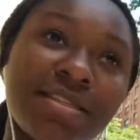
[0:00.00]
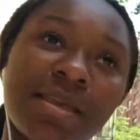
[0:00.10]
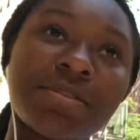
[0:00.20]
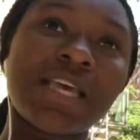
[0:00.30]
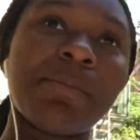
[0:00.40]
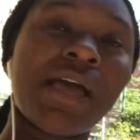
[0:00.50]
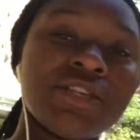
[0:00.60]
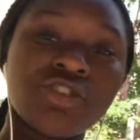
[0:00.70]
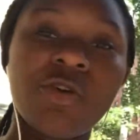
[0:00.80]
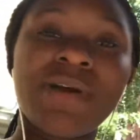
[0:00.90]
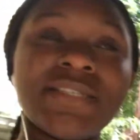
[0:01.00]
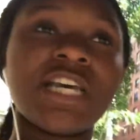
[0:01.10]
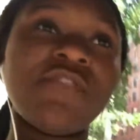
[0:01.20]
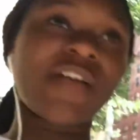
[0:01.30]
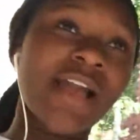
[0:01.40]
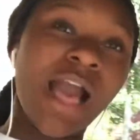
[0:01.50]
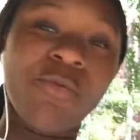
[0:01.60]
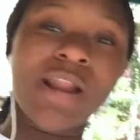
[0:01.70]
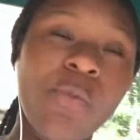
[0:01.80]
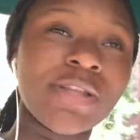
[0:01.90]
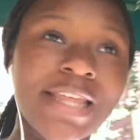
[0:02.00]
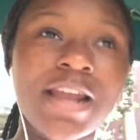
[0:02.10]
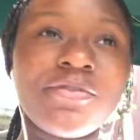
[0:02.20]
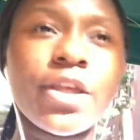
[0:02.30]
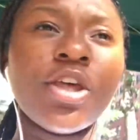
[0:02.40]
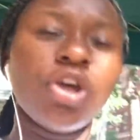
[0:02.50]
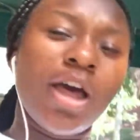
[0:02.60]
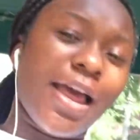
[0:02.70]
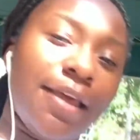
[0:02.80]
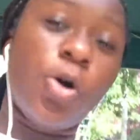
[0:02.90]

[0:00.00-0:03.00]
the same time, I enjoyed myself. I got what I wanted out of it. I